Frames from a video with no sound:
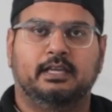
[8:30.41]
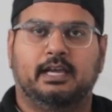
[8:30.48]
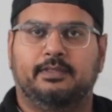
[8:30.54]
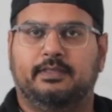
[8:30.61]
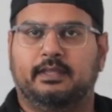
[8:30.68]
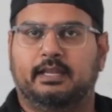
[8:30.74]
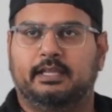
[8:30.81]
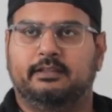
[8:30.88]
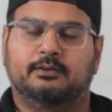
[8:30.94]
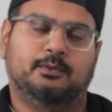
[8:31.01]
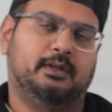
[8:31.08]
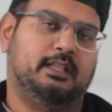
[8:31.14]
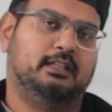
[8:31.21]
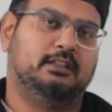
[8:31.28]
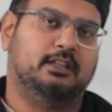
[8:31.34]
And then I did
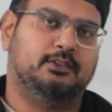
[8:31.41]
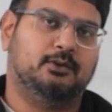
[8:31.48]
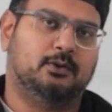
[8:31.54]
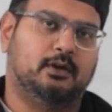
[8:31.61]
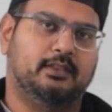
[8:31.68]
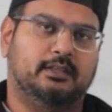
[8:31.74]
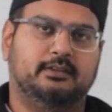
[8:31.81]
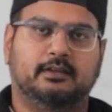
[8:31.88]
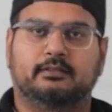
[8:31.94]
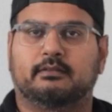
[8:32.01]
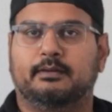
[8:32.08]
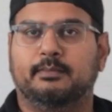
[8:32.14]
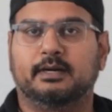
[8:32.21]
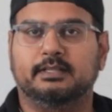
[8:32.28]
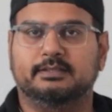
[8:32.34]
one in Glendora that took
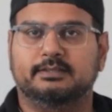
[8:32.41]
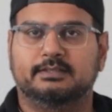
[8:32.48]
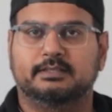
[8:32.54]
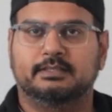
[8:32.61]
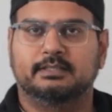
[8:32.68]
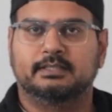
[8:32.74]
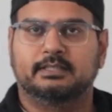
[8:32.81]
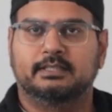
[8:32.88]
3 months.